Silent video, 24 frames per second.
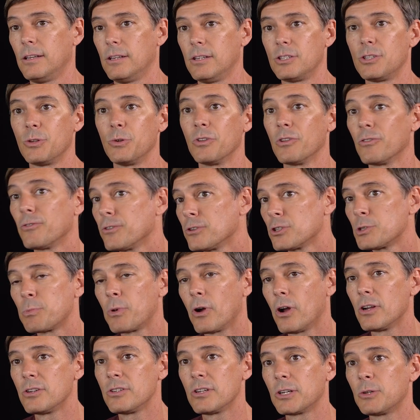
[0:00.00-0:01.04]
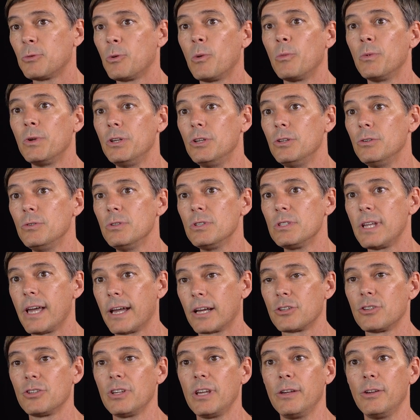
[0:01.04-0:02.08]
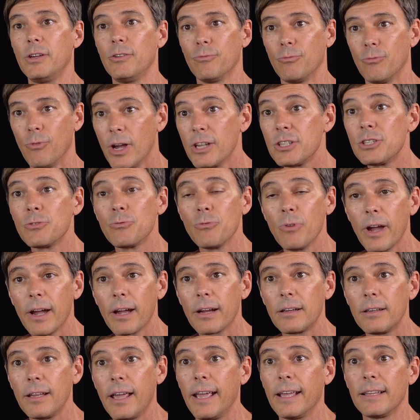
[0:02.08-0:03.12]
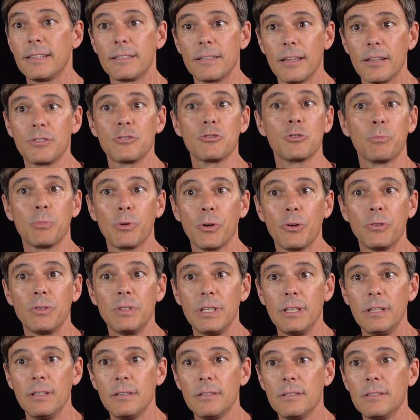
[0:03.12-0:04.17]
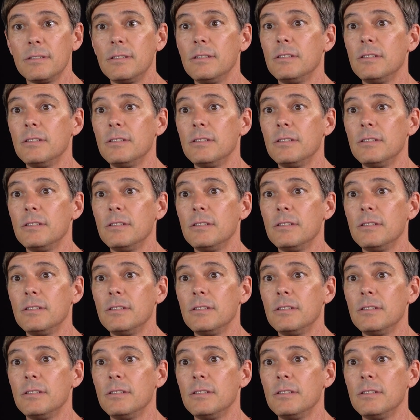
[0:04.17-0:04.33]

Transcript: So in the first project, what we do is actually resurrect ancestral proteins.